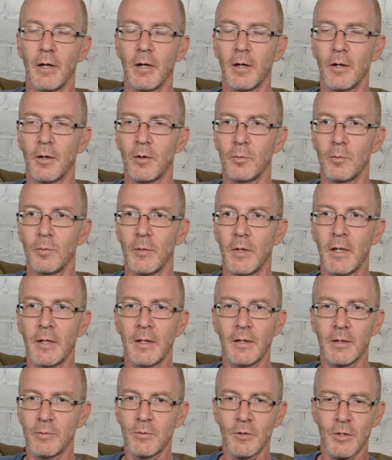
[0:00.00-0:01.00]

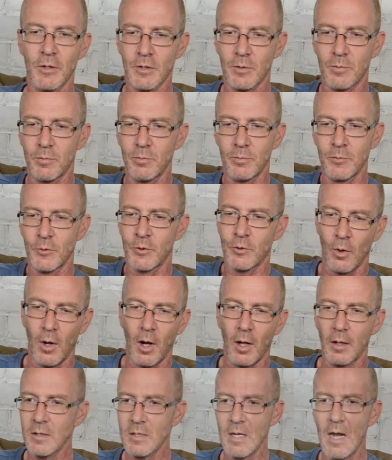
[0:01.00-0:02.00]
And it just
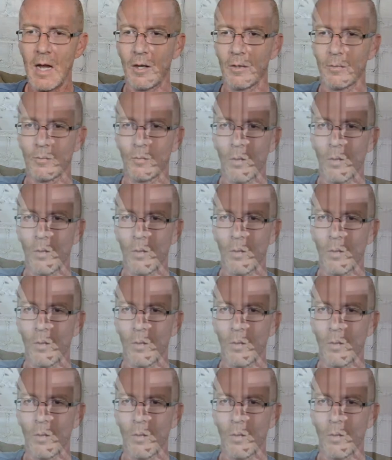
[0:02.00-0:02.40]
draws out